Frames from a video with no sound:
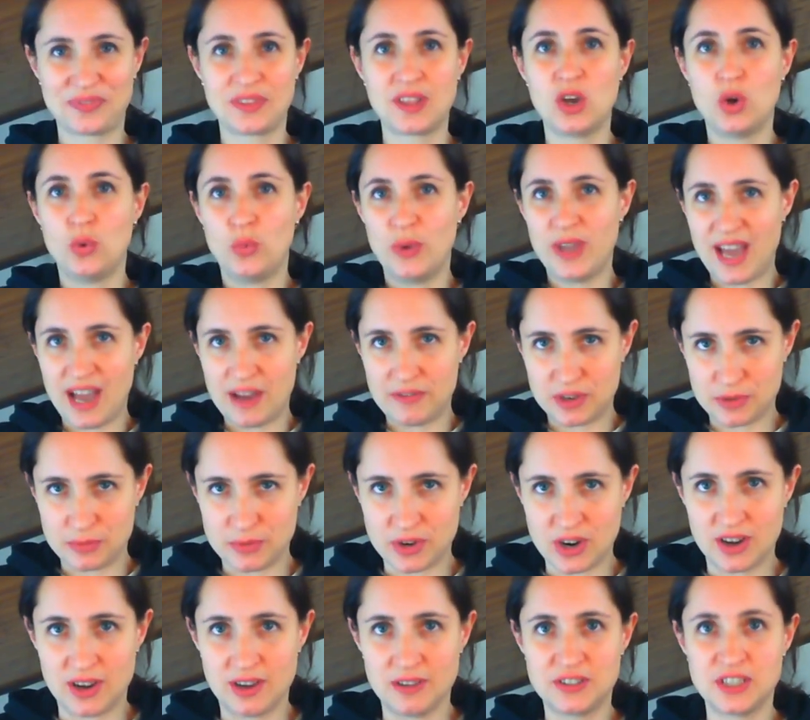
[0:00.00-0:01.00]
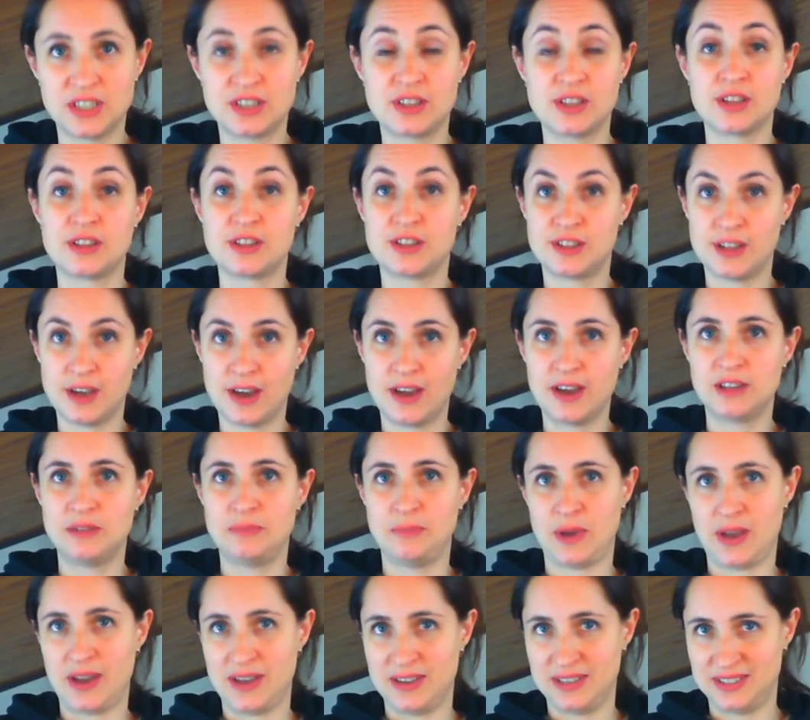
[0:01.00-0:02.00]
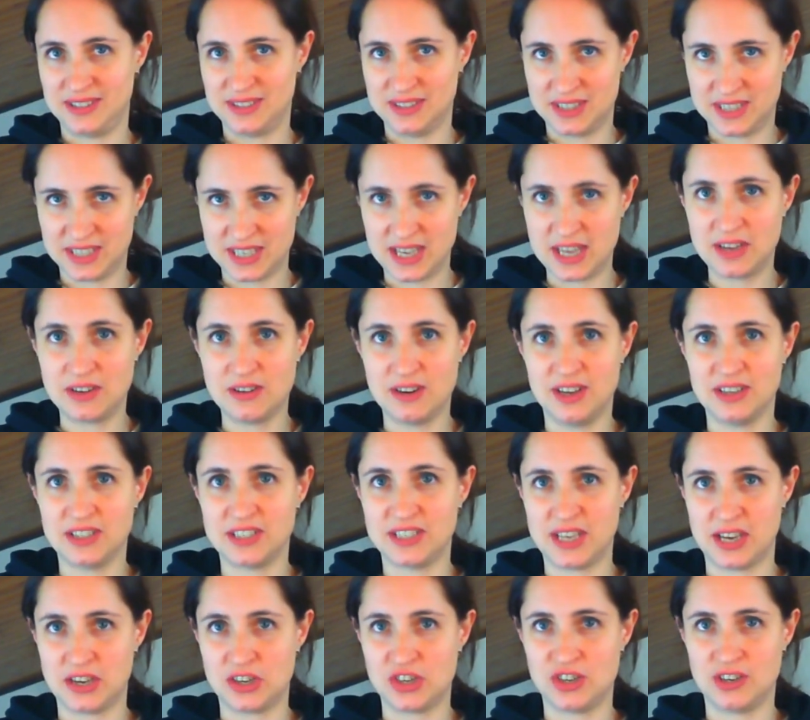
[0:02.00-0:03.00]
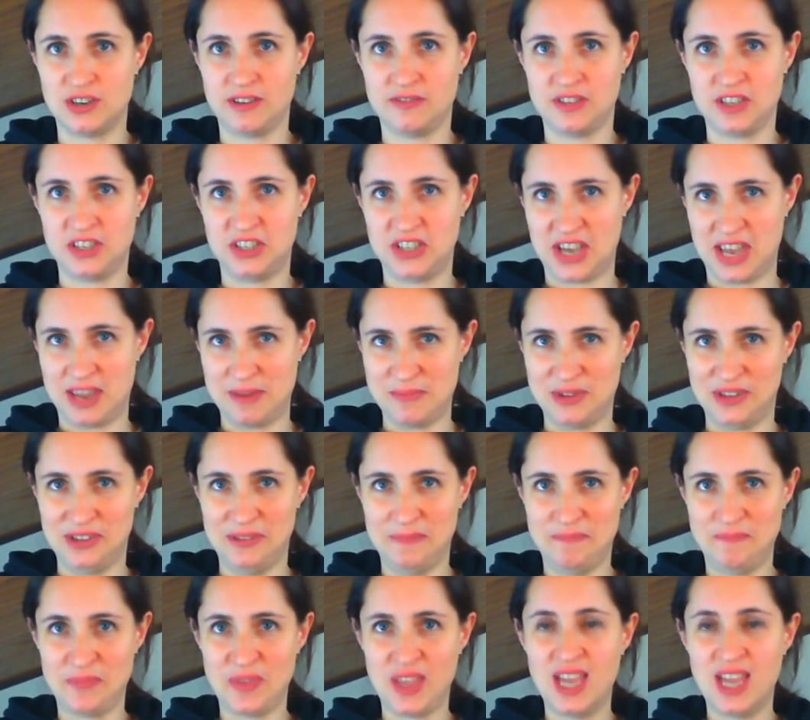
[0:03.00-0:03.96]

We have arrived at the third person singular section of the table.